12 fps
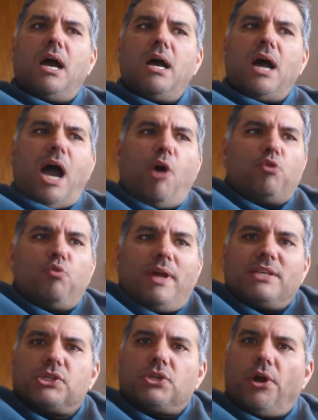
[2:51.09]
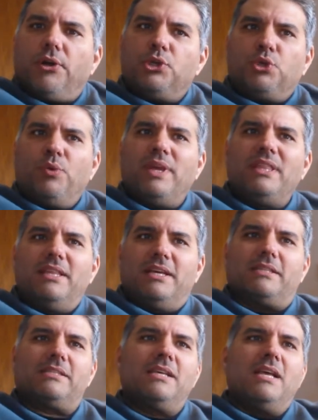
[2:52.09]
How do I start doing
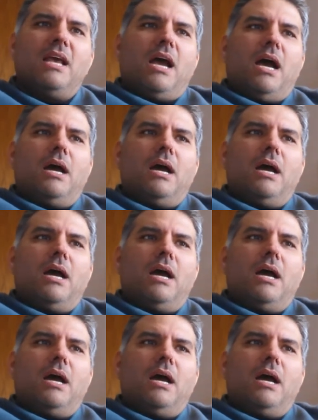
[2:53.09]
this?